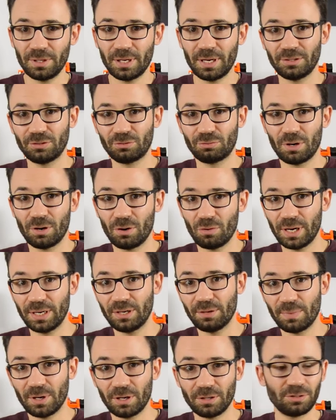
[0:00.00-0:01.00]
I throw away
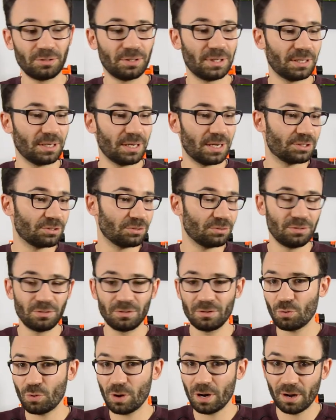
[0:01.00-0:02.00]
the module and get a
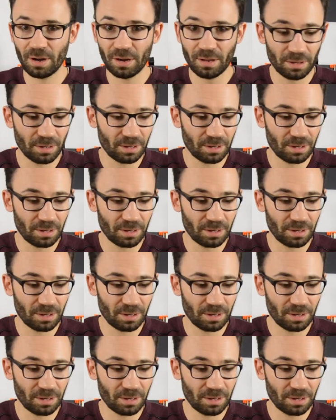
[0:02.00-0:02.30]
new one,